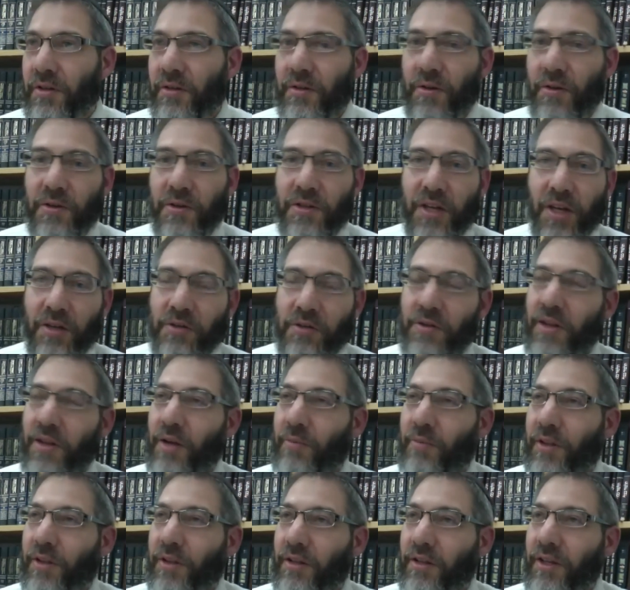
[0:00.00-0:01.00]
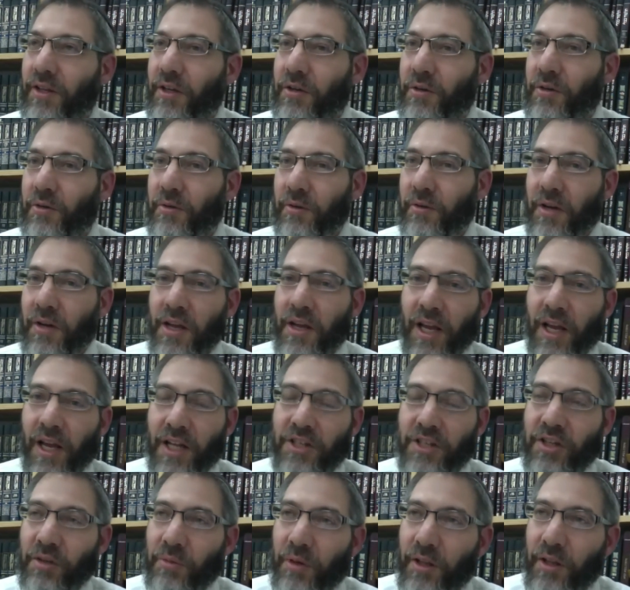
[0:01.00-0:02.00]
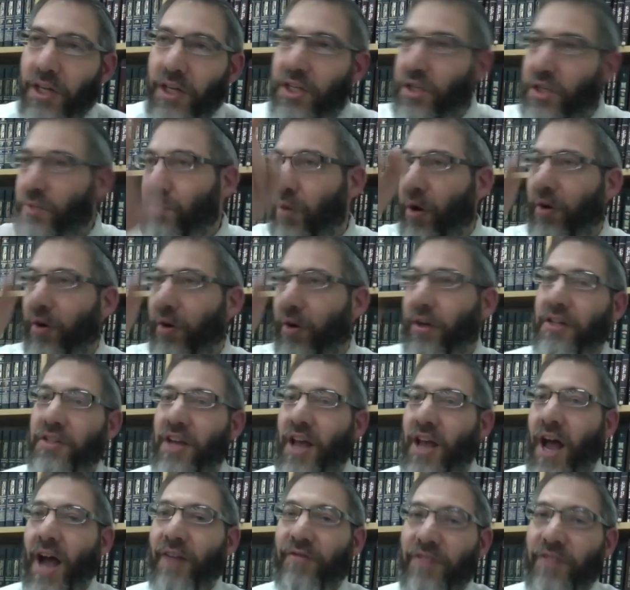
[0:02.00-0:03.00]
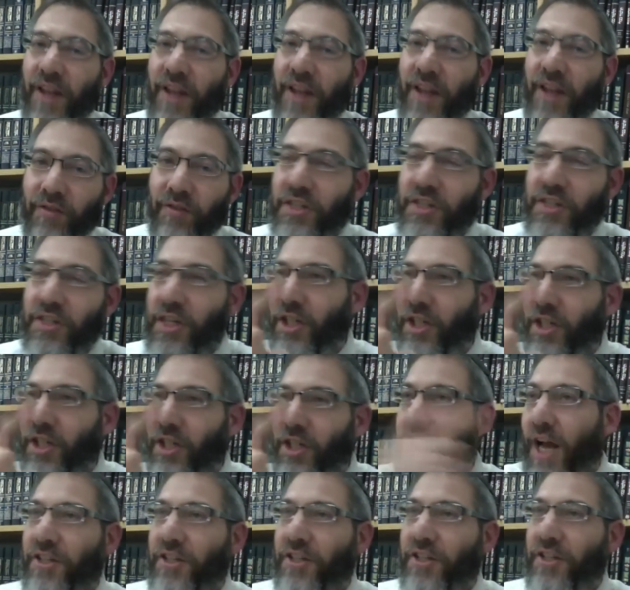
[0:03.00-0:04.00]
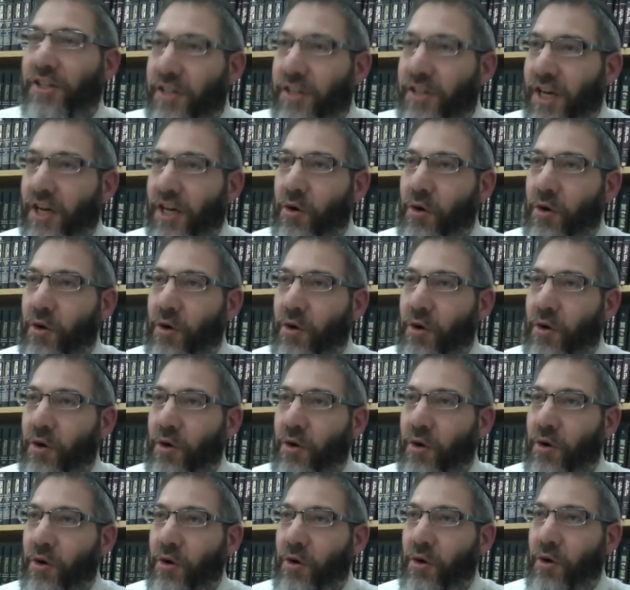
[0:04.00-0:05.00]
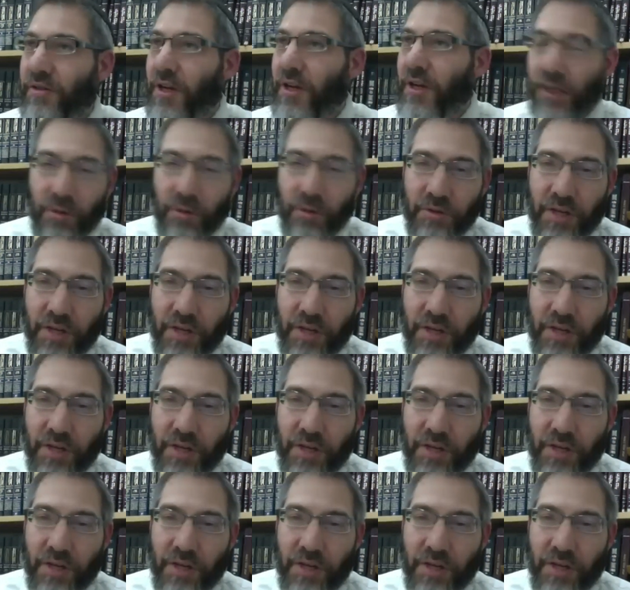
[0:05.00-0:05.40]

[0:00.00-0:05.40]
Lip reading: Because they could do that within the Likud. It's the religious parties. I've never seen a Shastnik go up on Har Bayis.